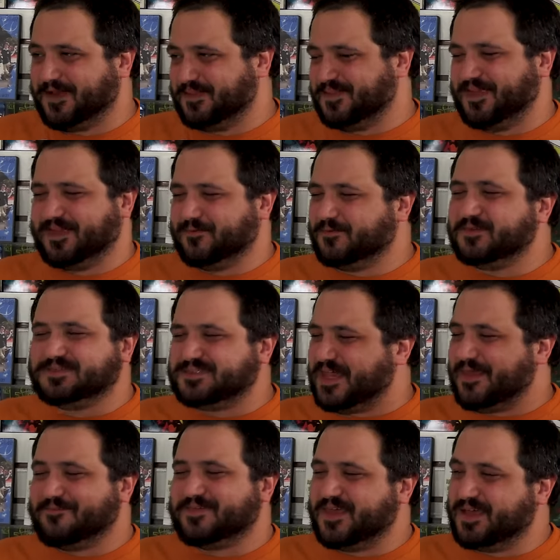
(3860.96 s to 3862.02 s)
biting thing,
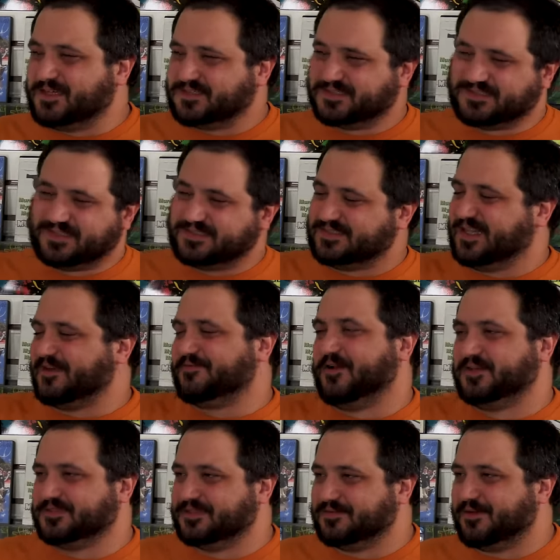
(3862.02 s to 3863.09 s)
same thing, just his dick
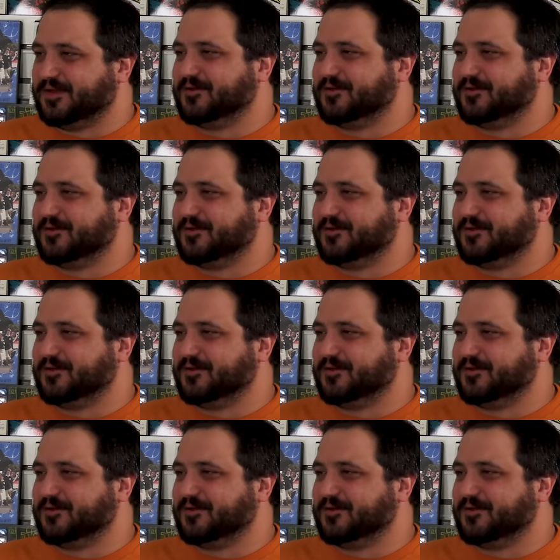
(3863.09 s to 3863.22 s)
falls in the